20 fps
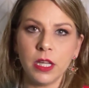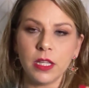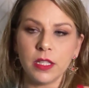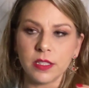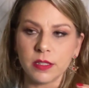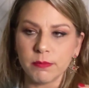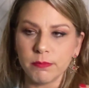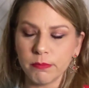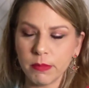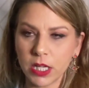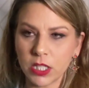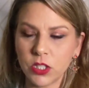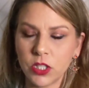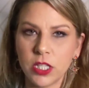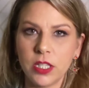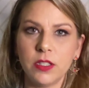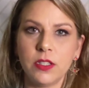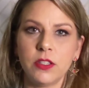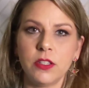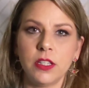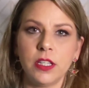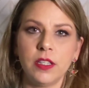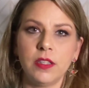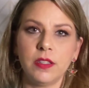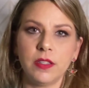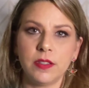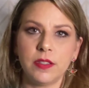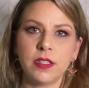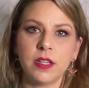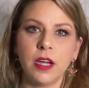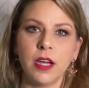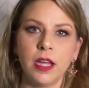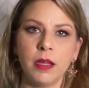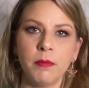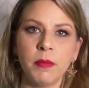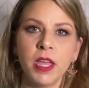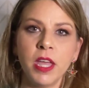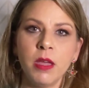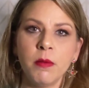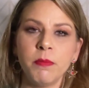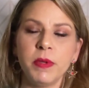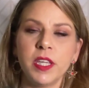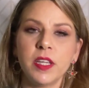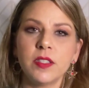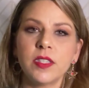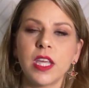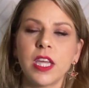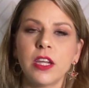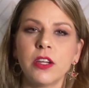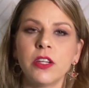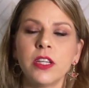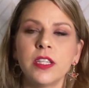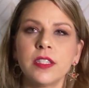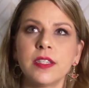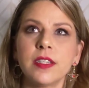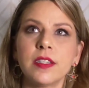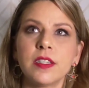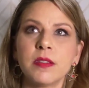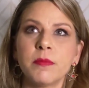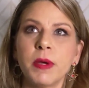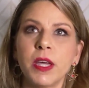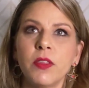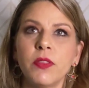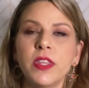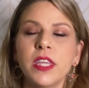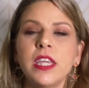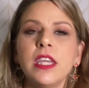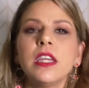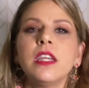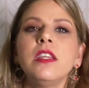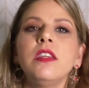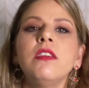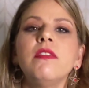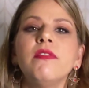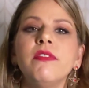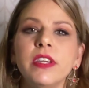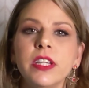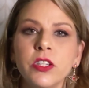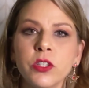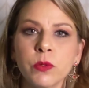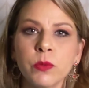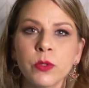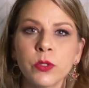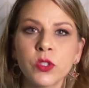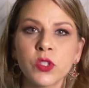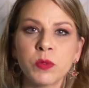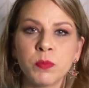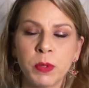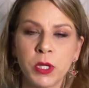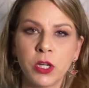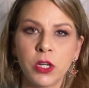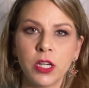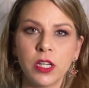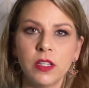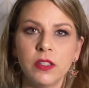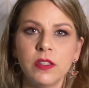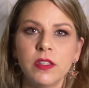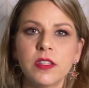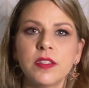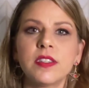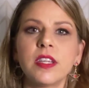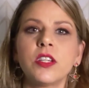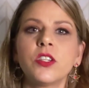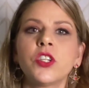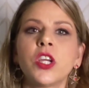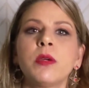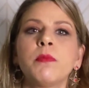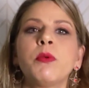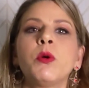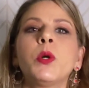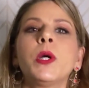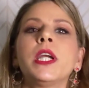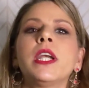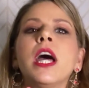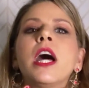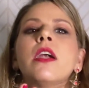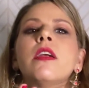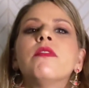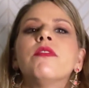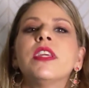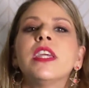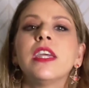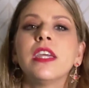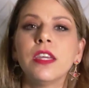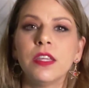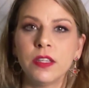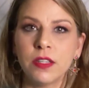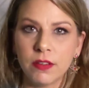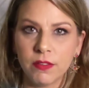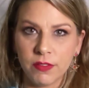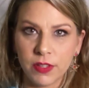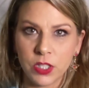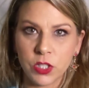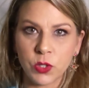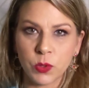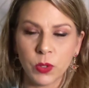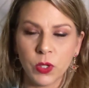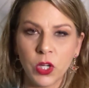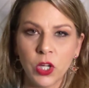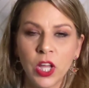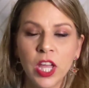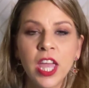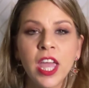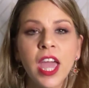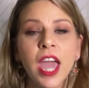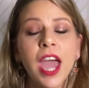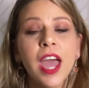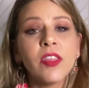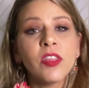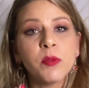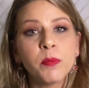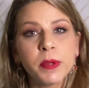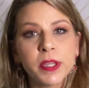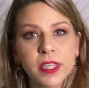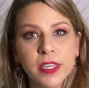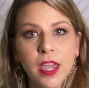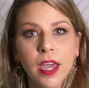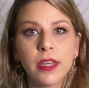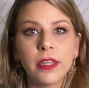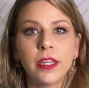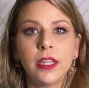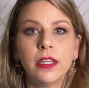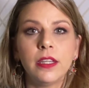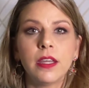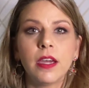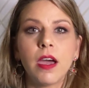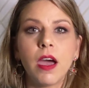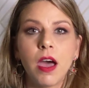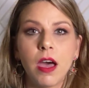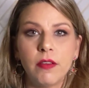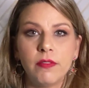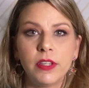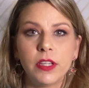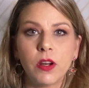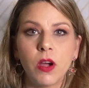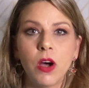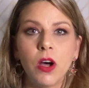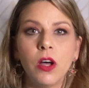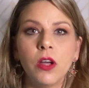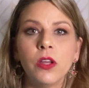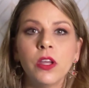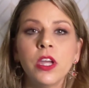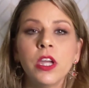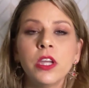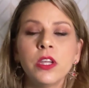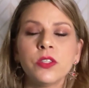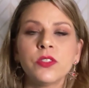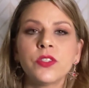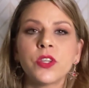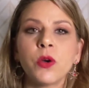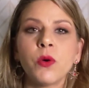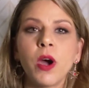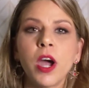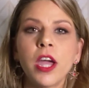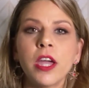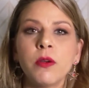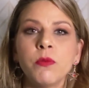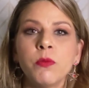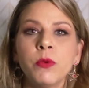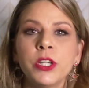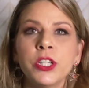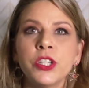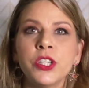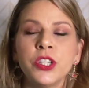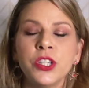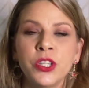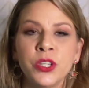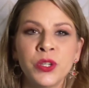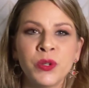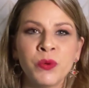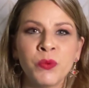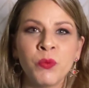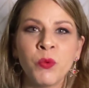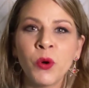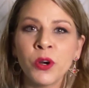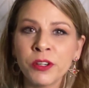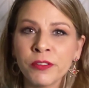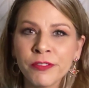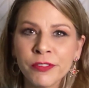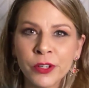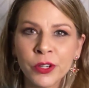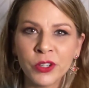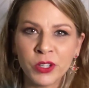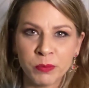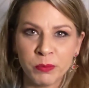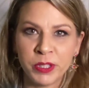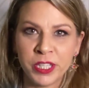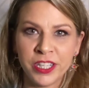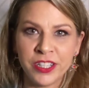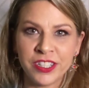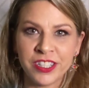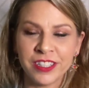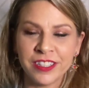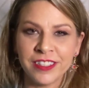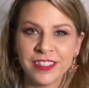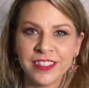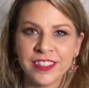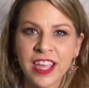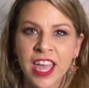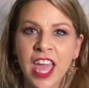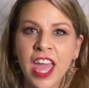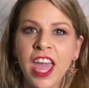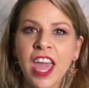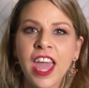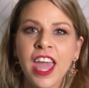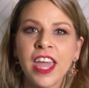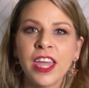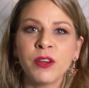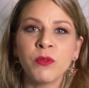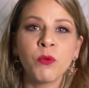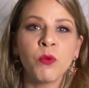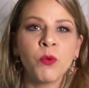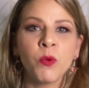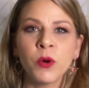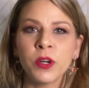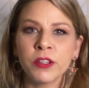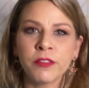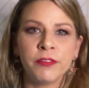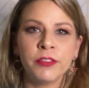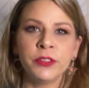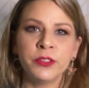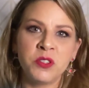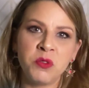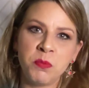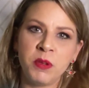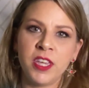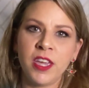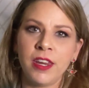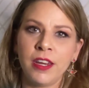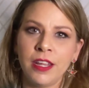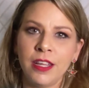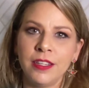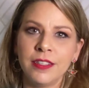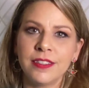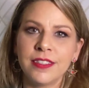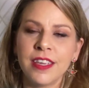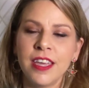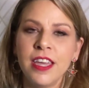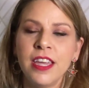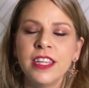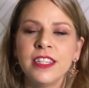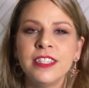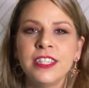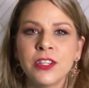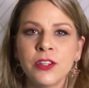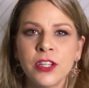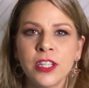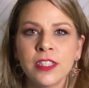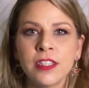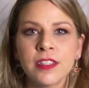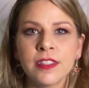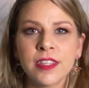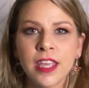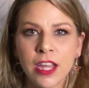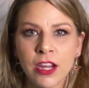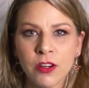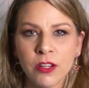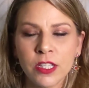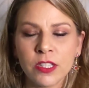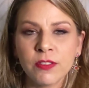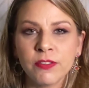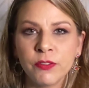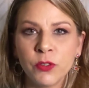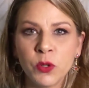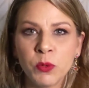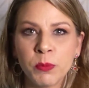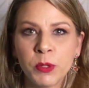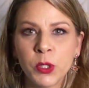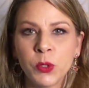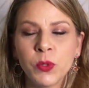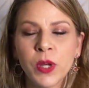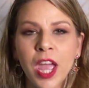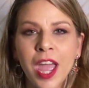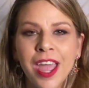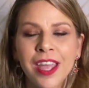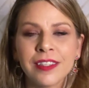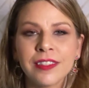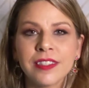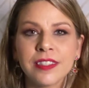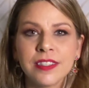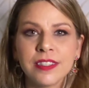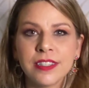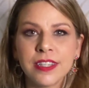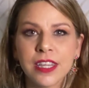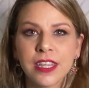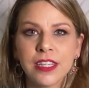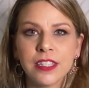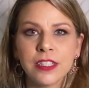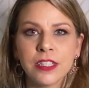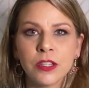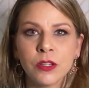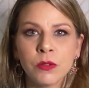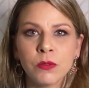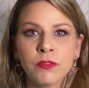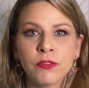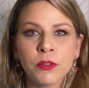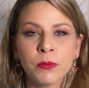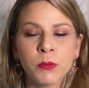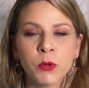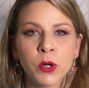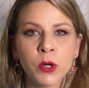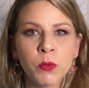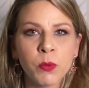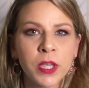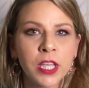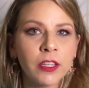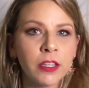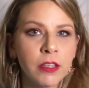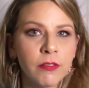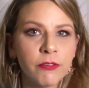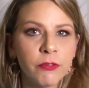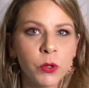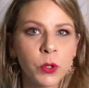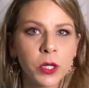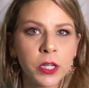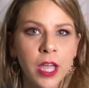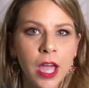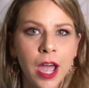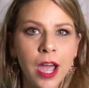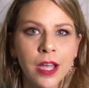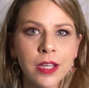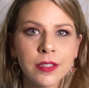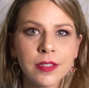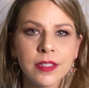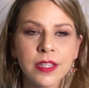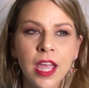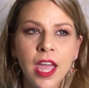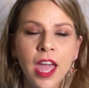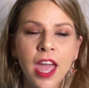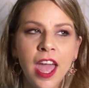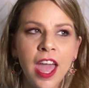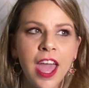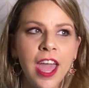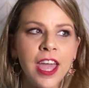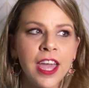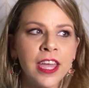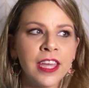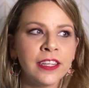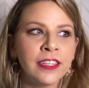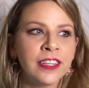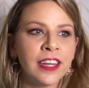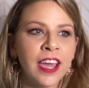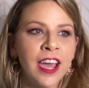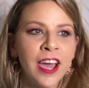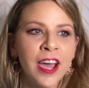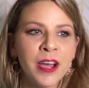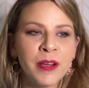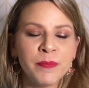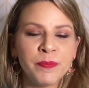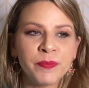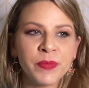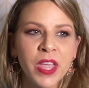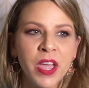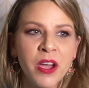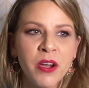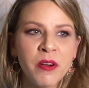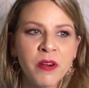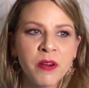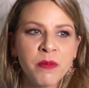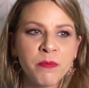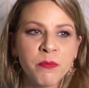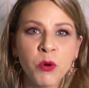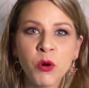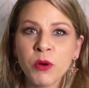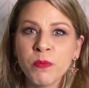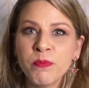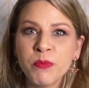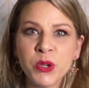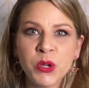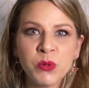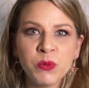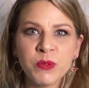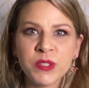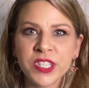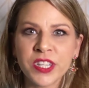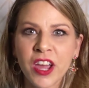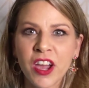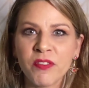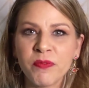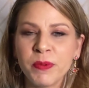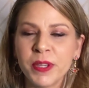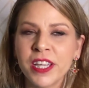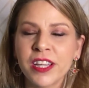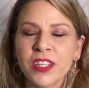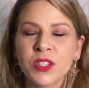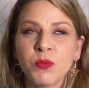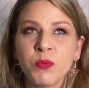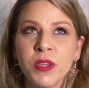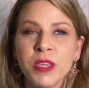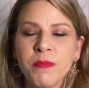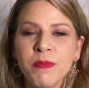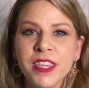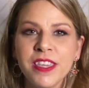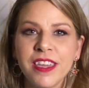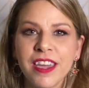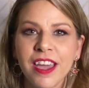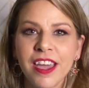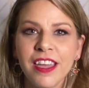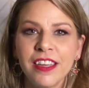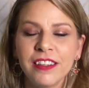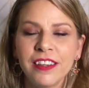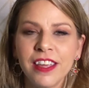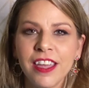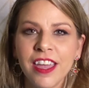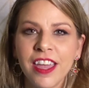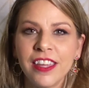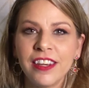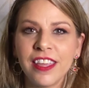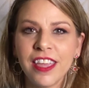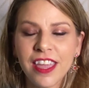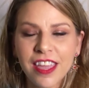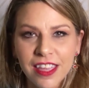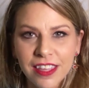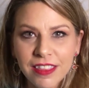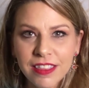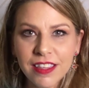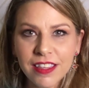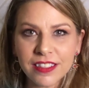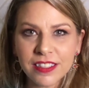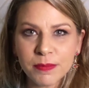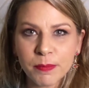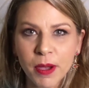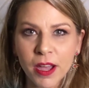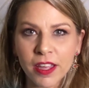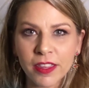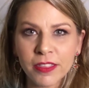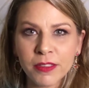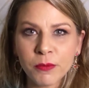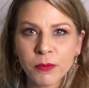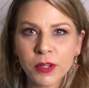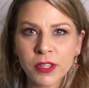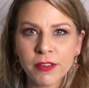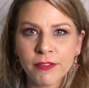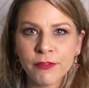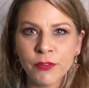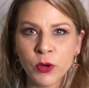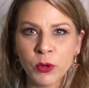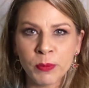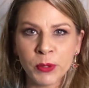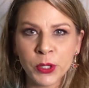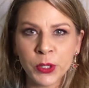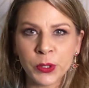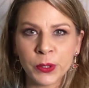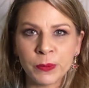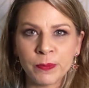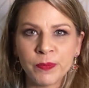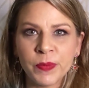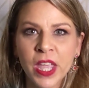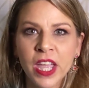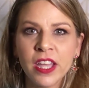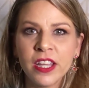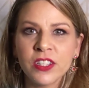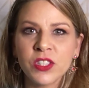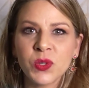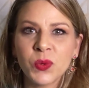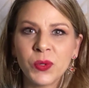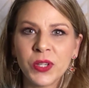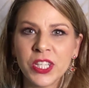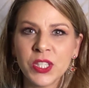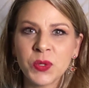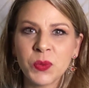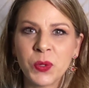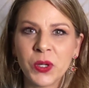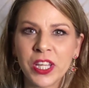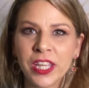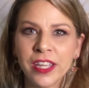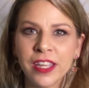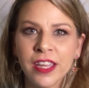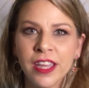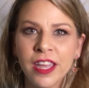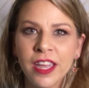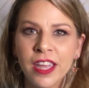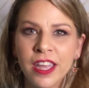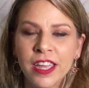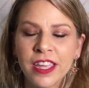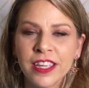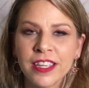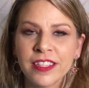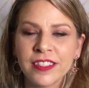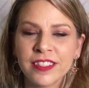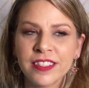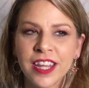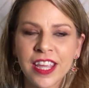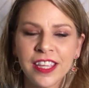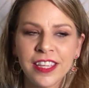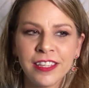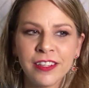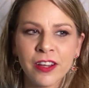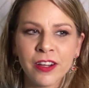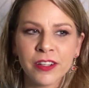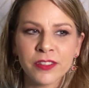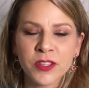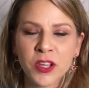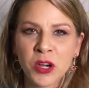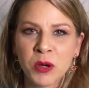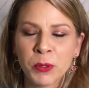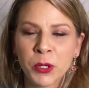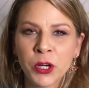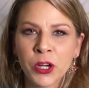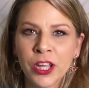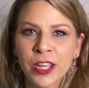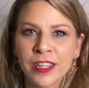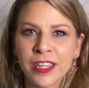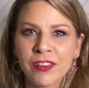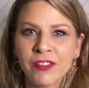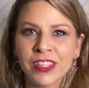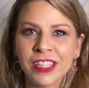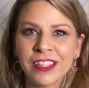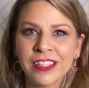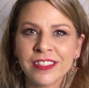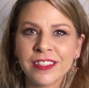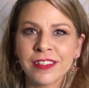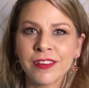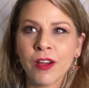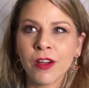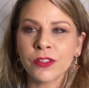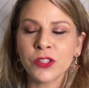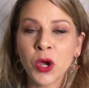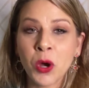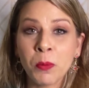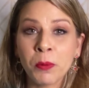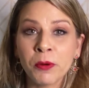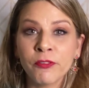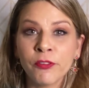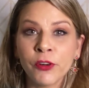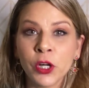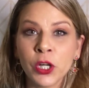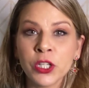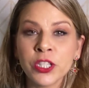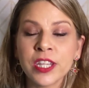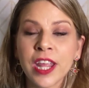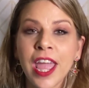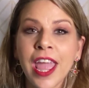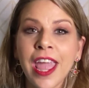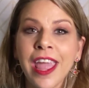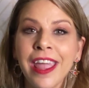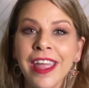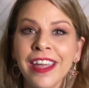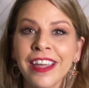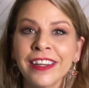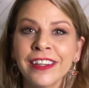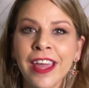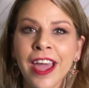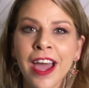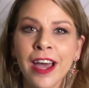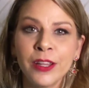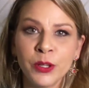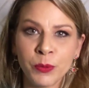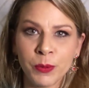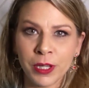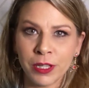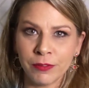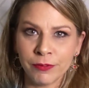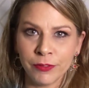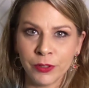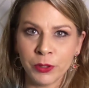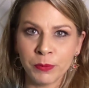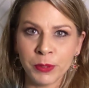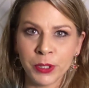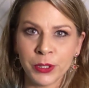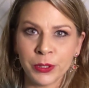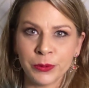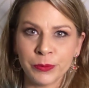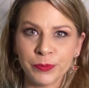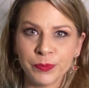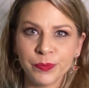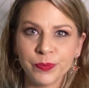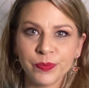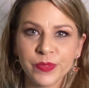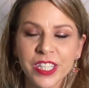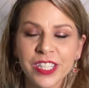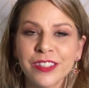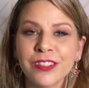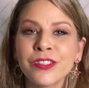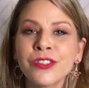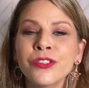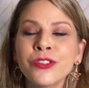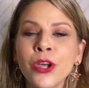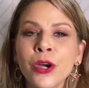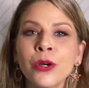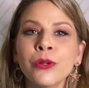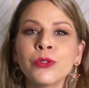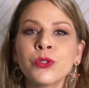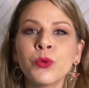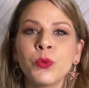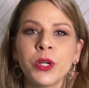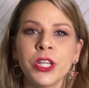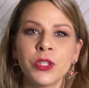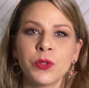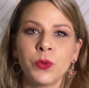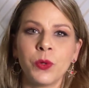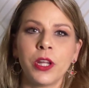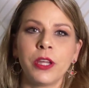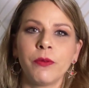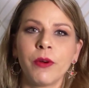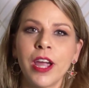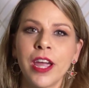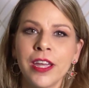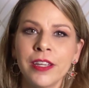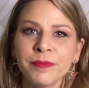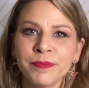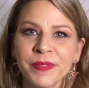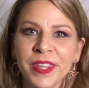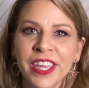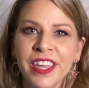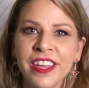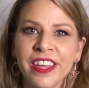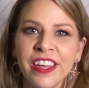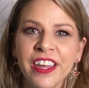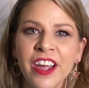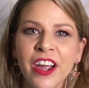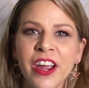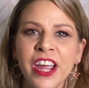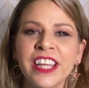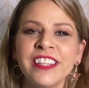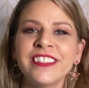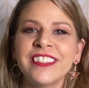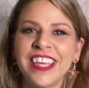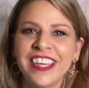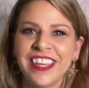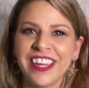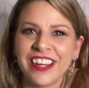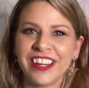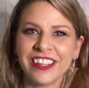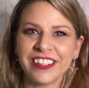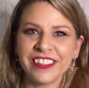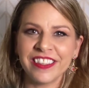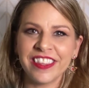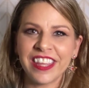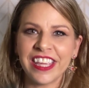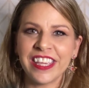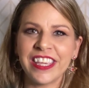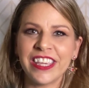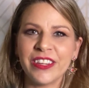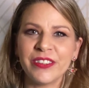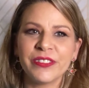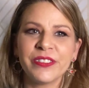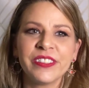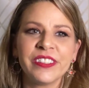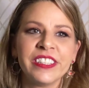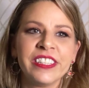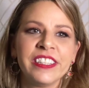Is much easier at this time, because Aries is about the individual spirit, the sunshine pouring out of the individual and the beginning of it all. So I wish you wonderful completions and wonderful new beginnings during this Aries full moon, and stay tuned for more weekly forecast and more moon stuff because we begin and end this month with a full moon. 2020 is taking October and giving us an October 1st and Halloween full moon. It is so 2020, right? All right, take care. Thank you.